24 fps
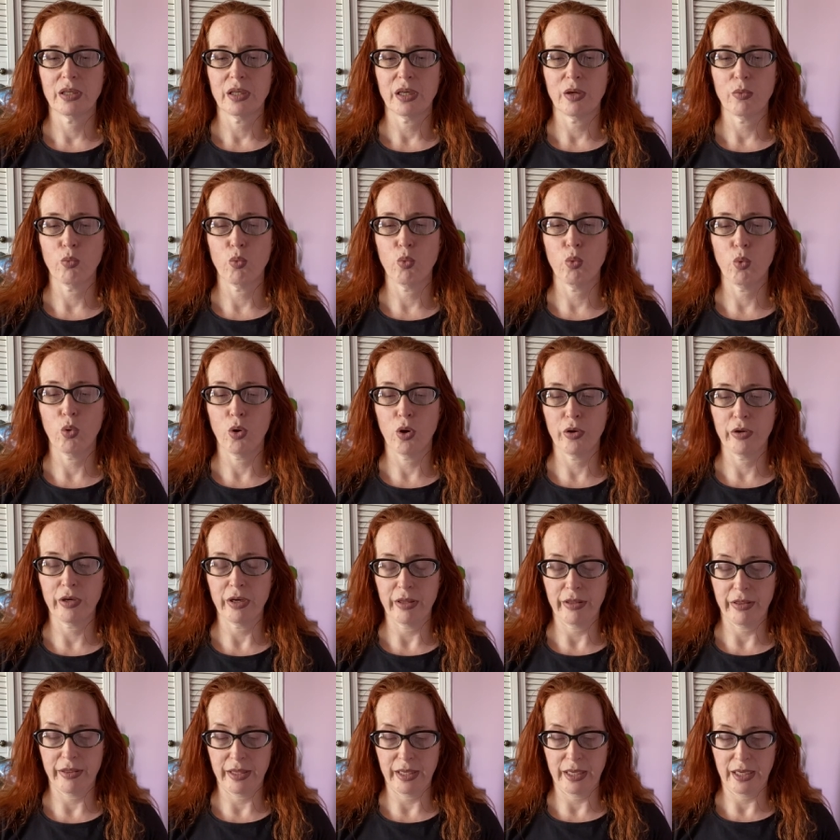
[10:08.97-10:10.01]
and one
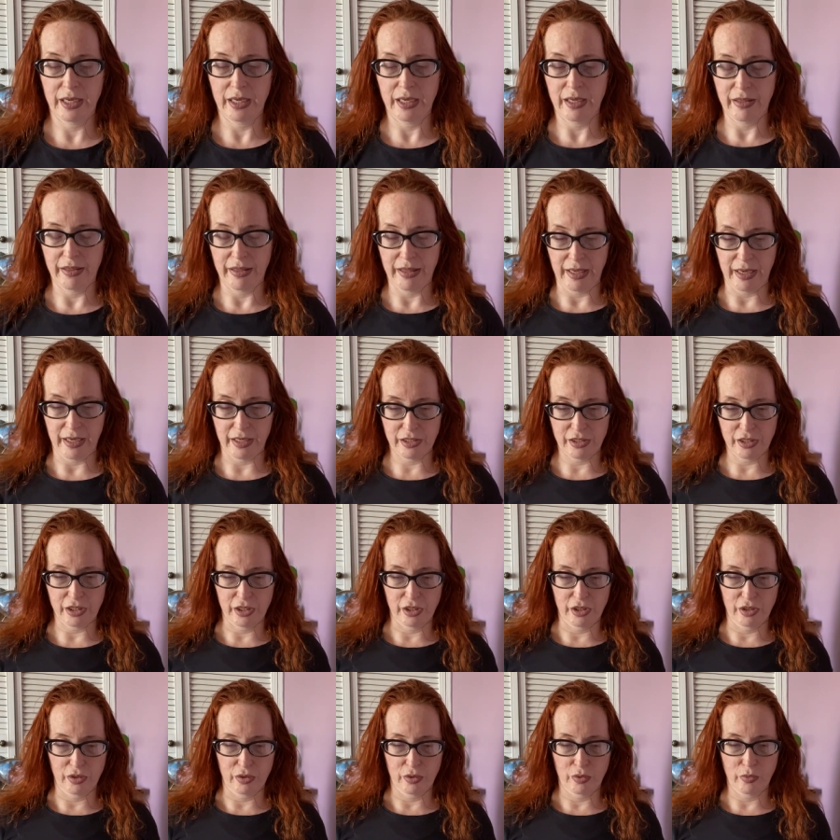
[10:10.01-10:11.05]
thing that
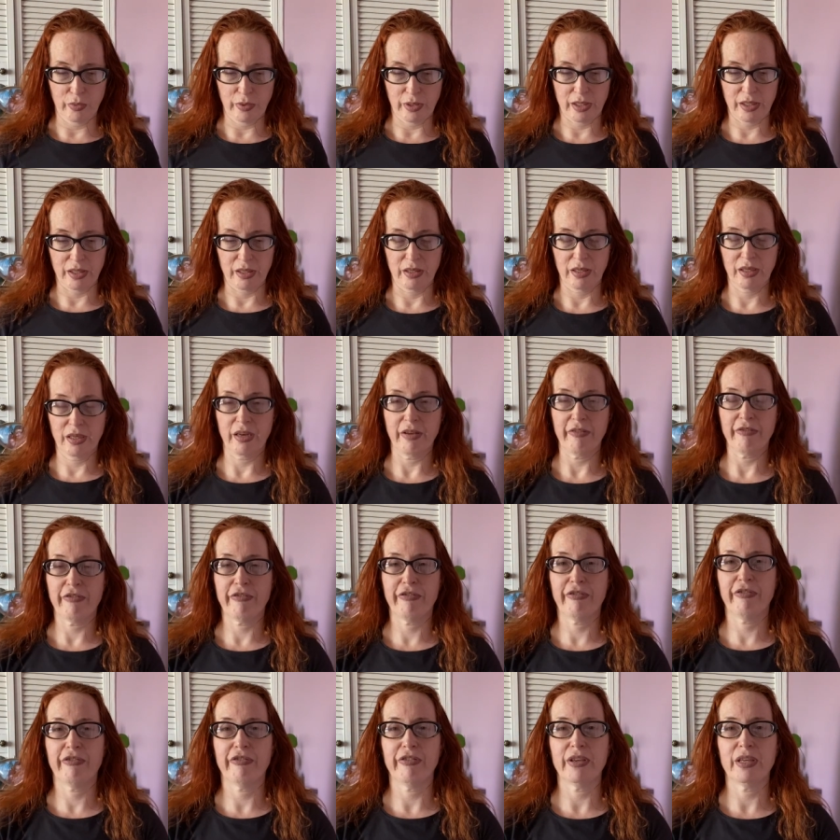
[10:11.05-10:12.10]
you can
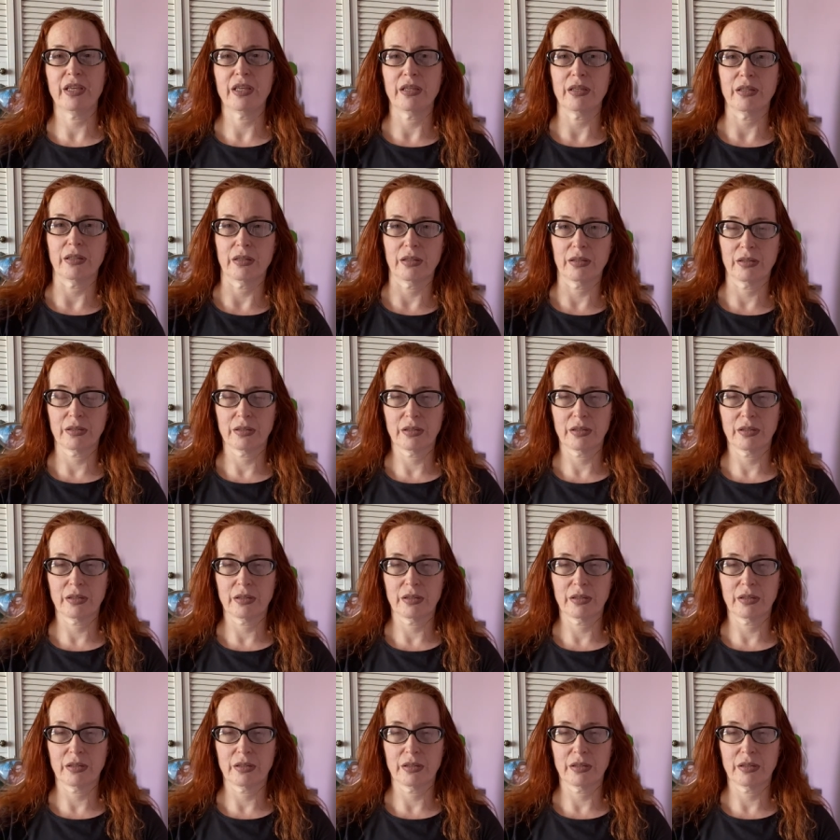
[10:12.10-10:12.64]
feel